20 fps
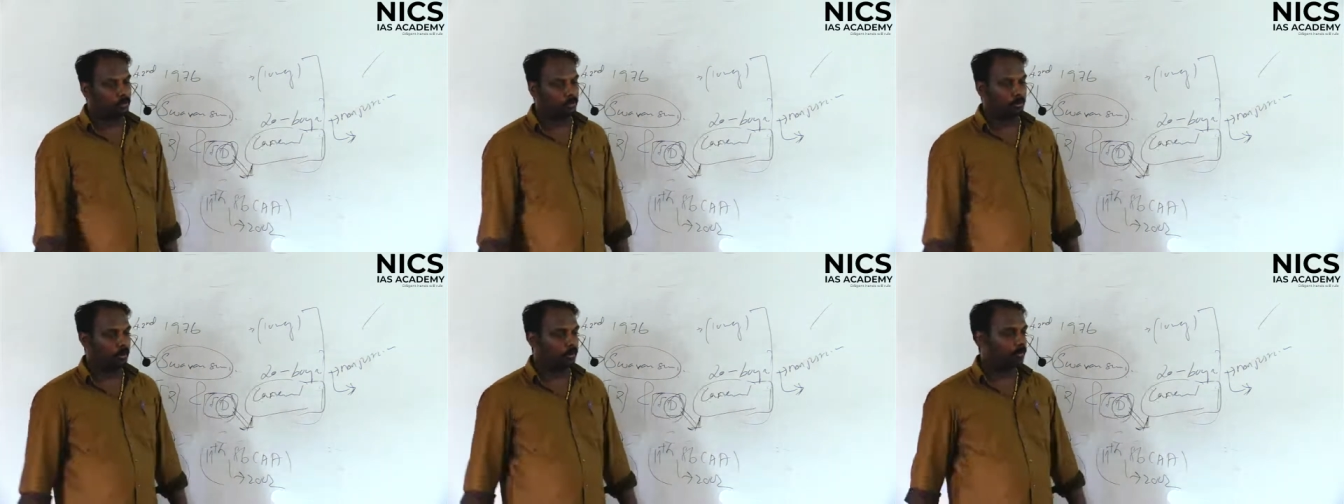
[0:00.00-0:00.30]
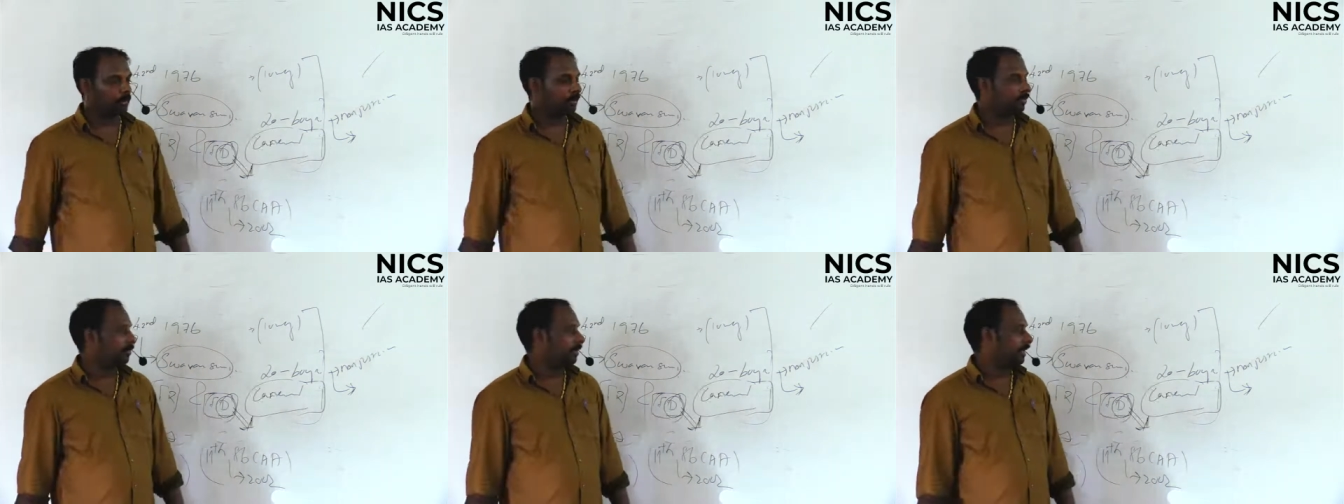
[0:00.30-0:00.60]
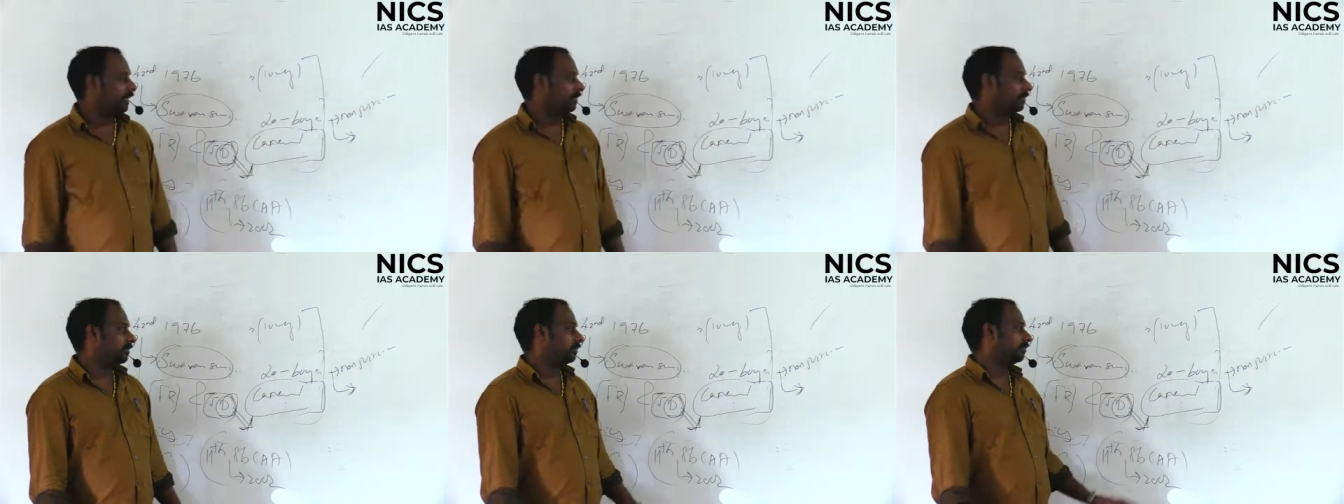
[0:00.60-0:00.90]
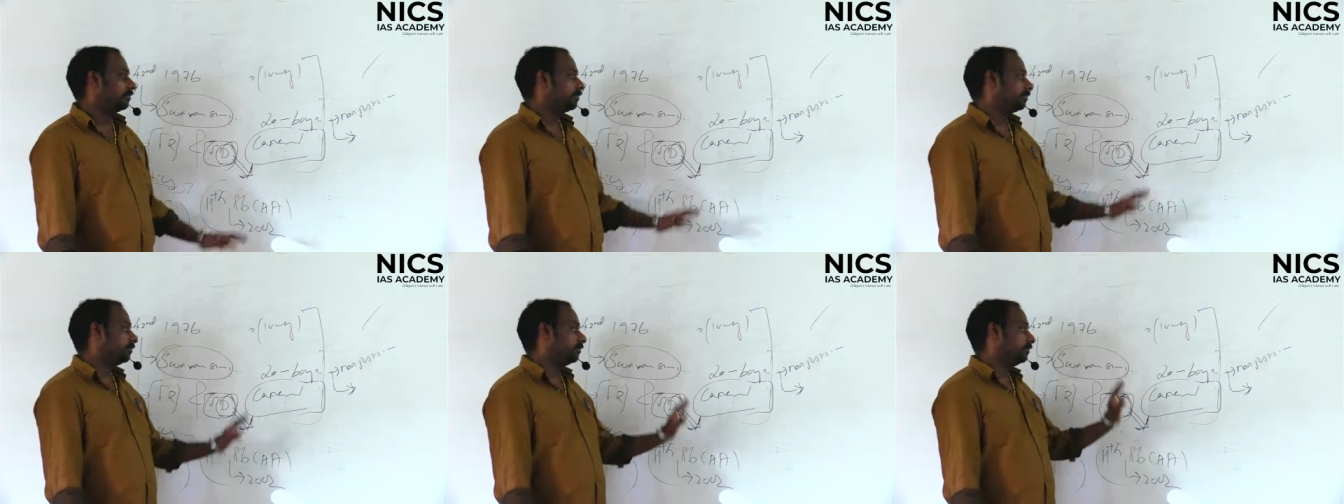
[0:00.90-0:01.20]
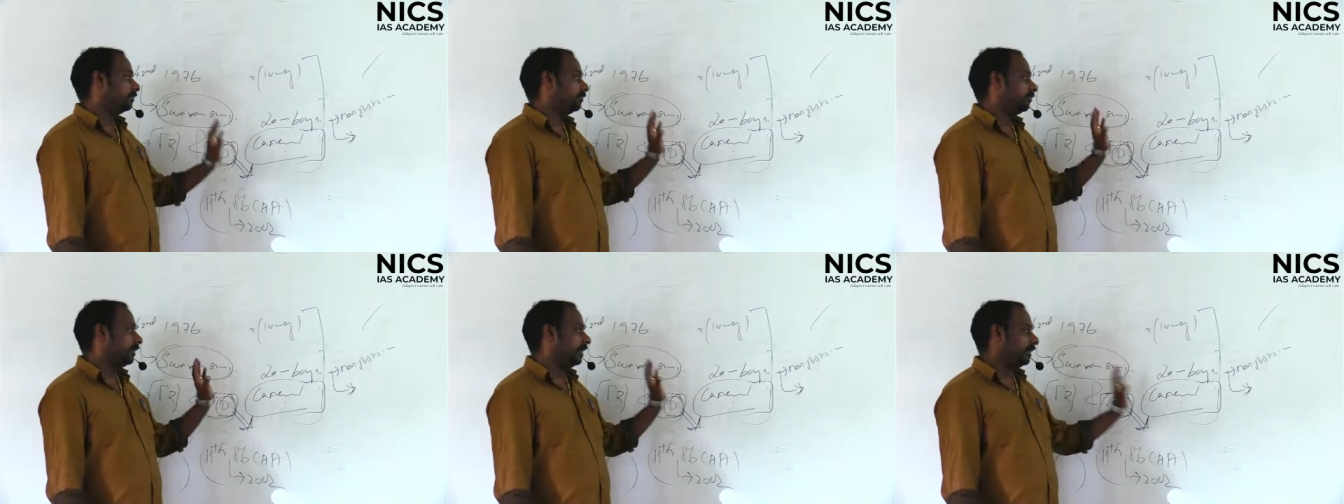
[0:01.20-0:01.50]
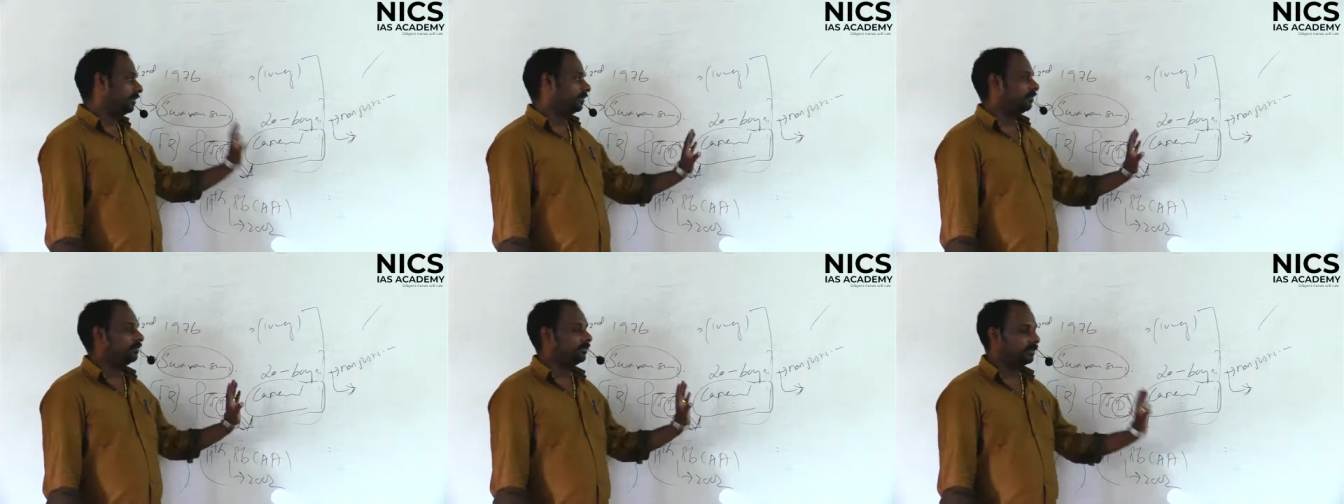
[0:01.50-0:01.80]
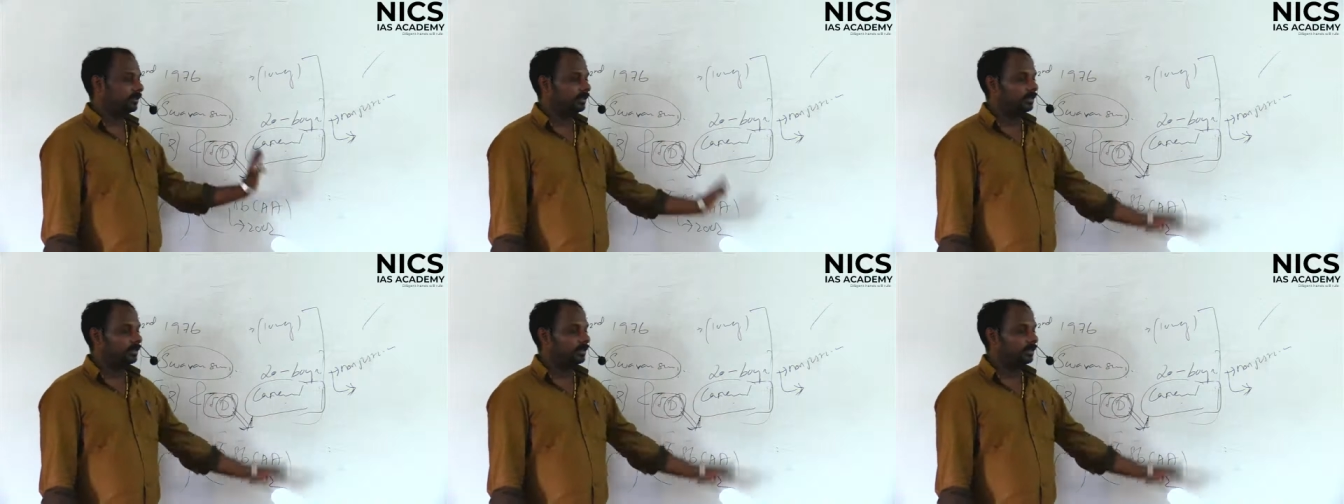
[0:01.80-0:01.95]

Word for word: problem, but when